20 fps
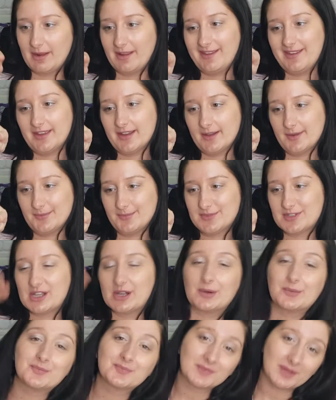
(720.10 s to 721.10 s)
by here,
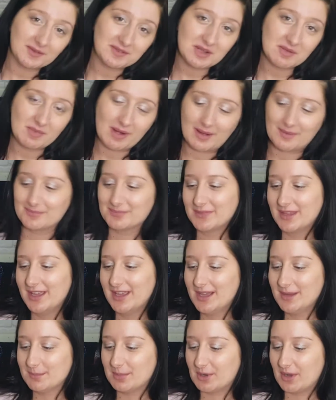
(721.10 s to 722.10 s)
so I've done well.
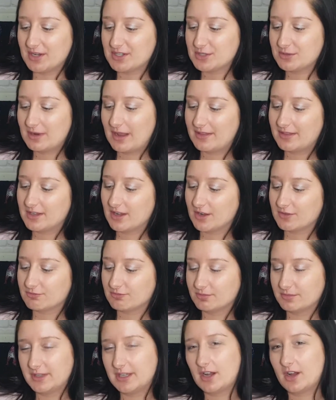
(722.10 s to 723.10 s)
But I do like
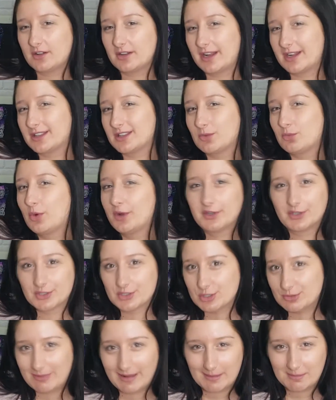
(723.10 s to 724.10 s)
the odd like the 1 or
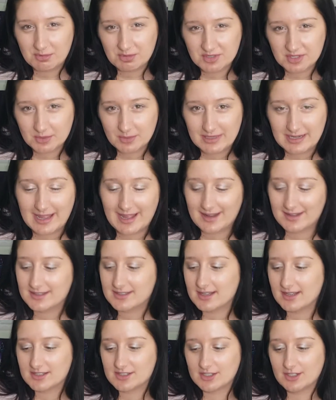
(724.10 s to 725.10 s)
2 Malibus in a
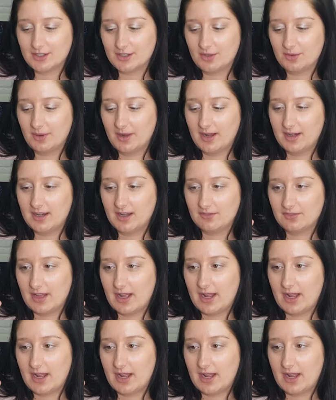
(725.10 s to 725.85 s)
weekend, so I love